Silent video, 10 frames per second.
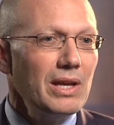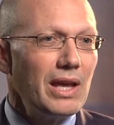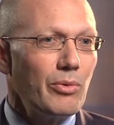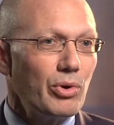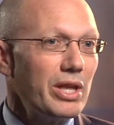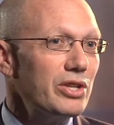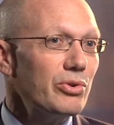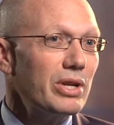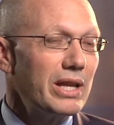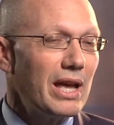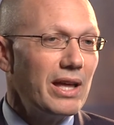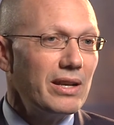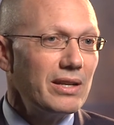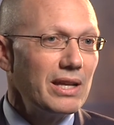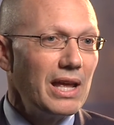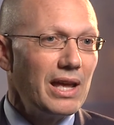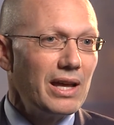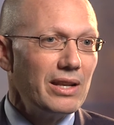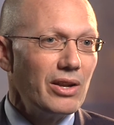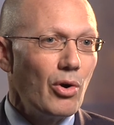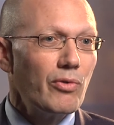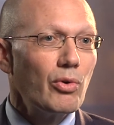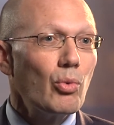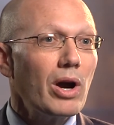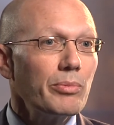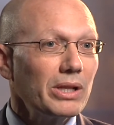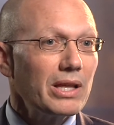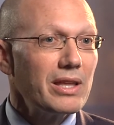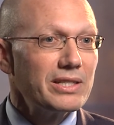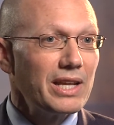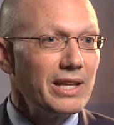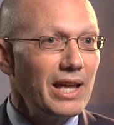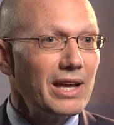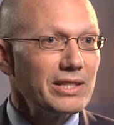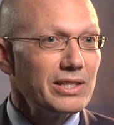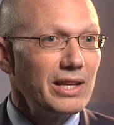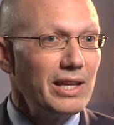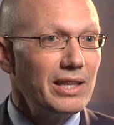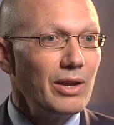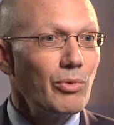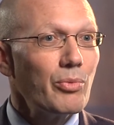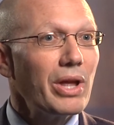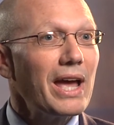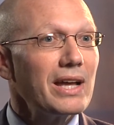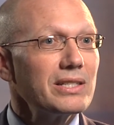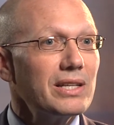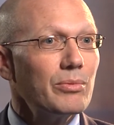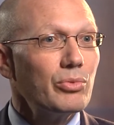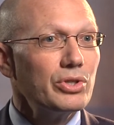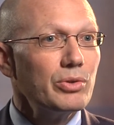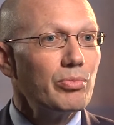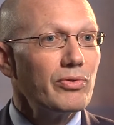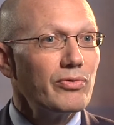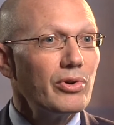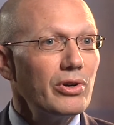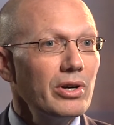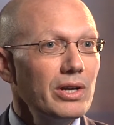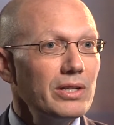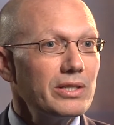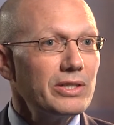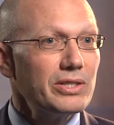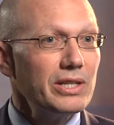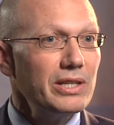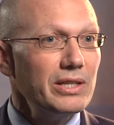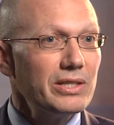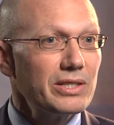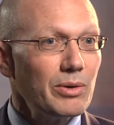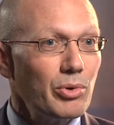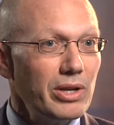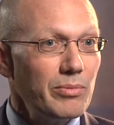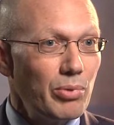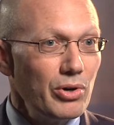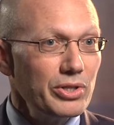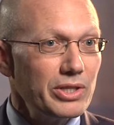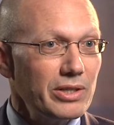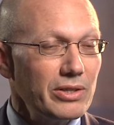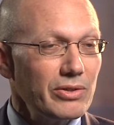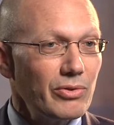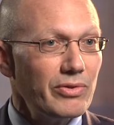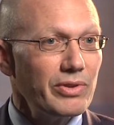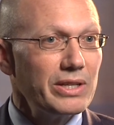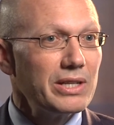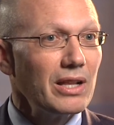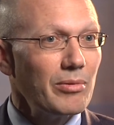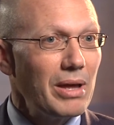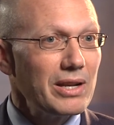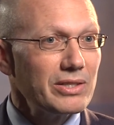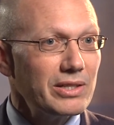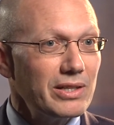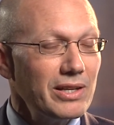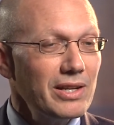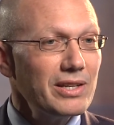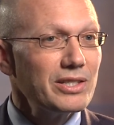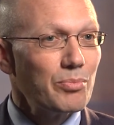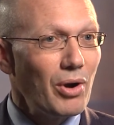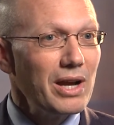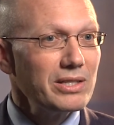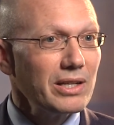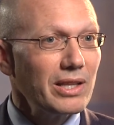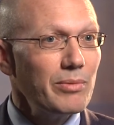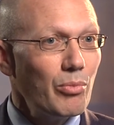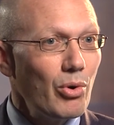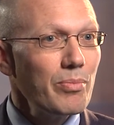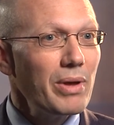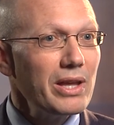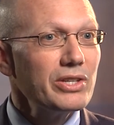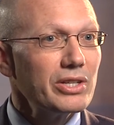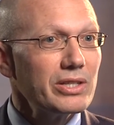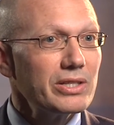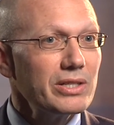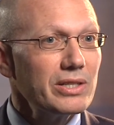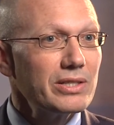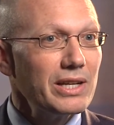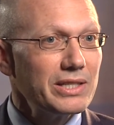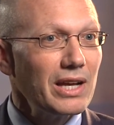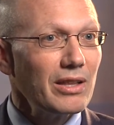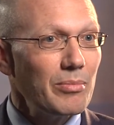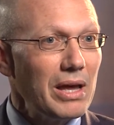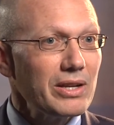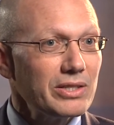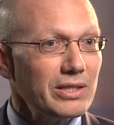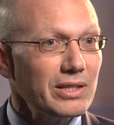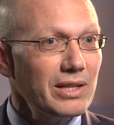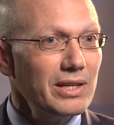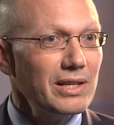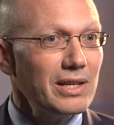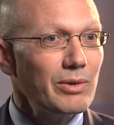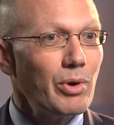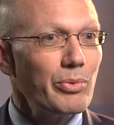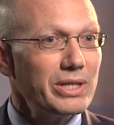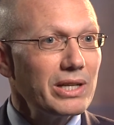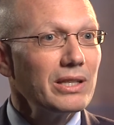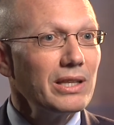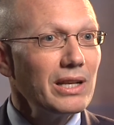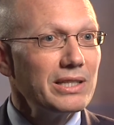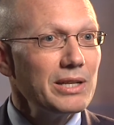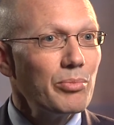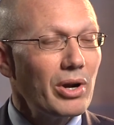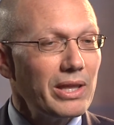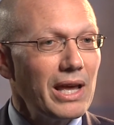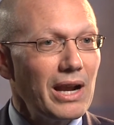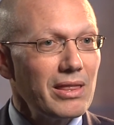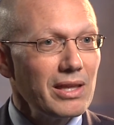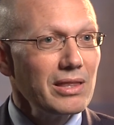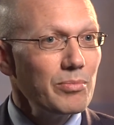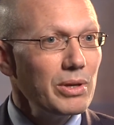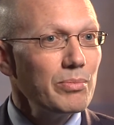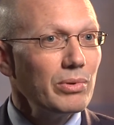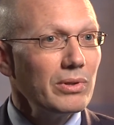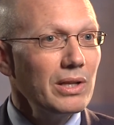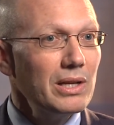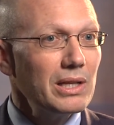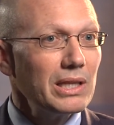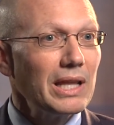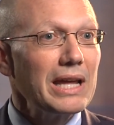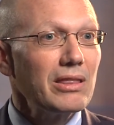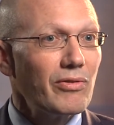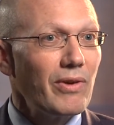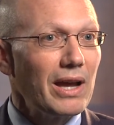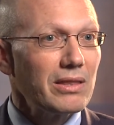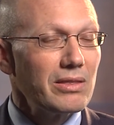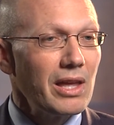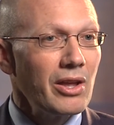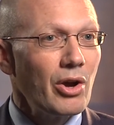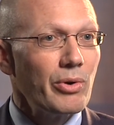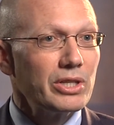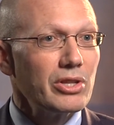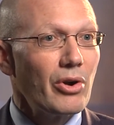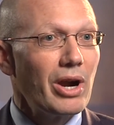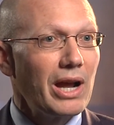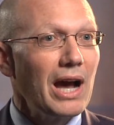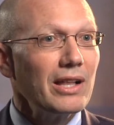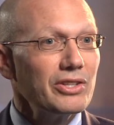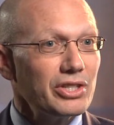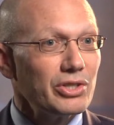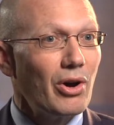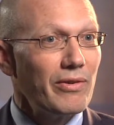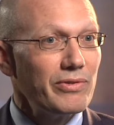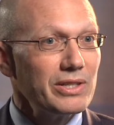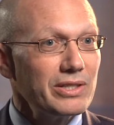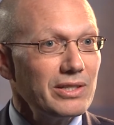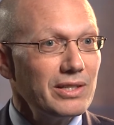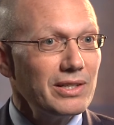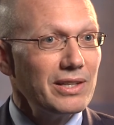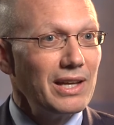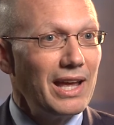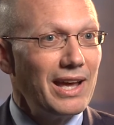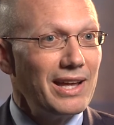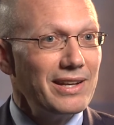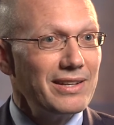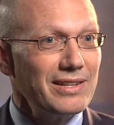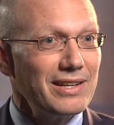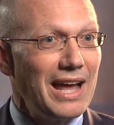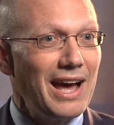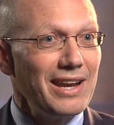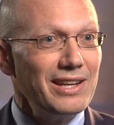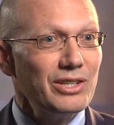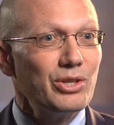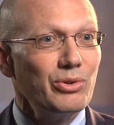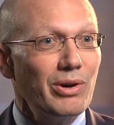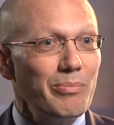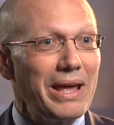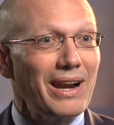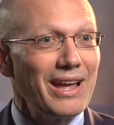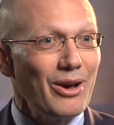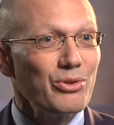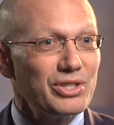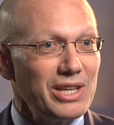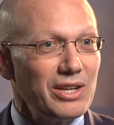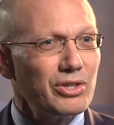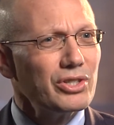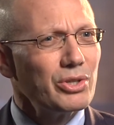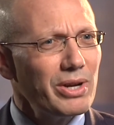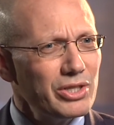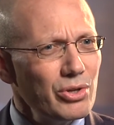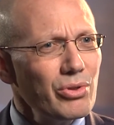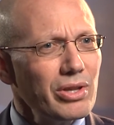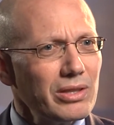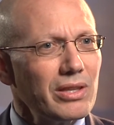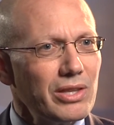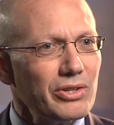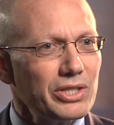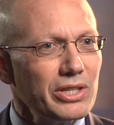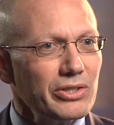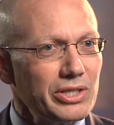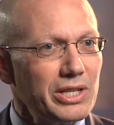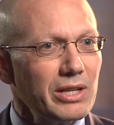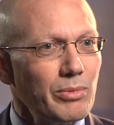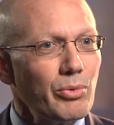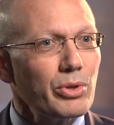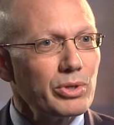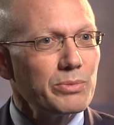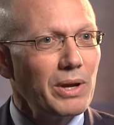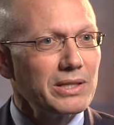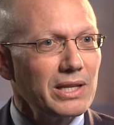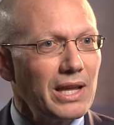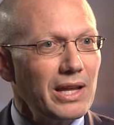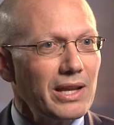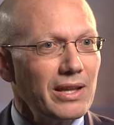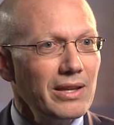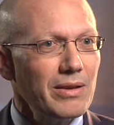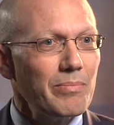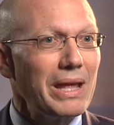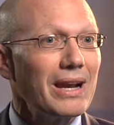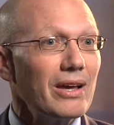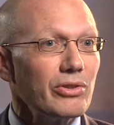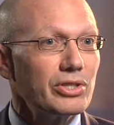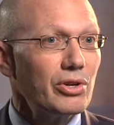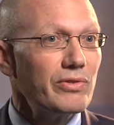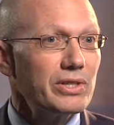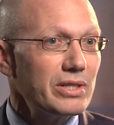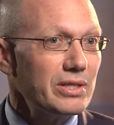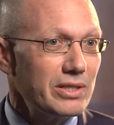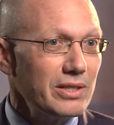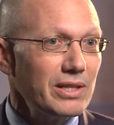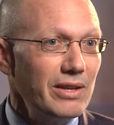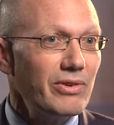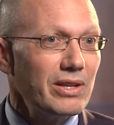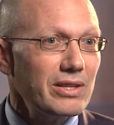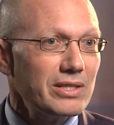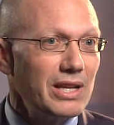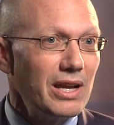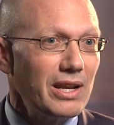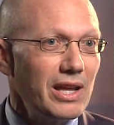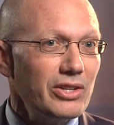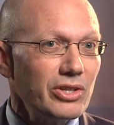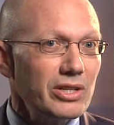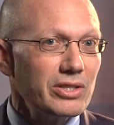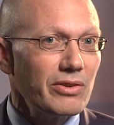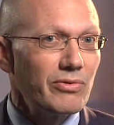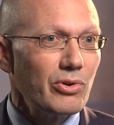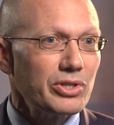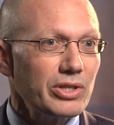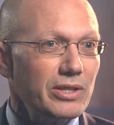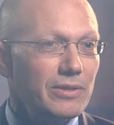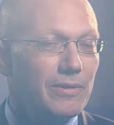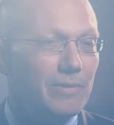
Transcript: and would they do it again? And overwhelmingly, they say yes. And then when we ask them, would you prefer to see someone in person or via telemedicine, surprisingly, more patients say telemedicine. And when we dig a little deeper on that, I think that people like the fact that they can go into their oncologist's office and not into a mental health center. So I do think that there's still stigma with respect to getting mental health services, even in this day and age, and it's unfortunate.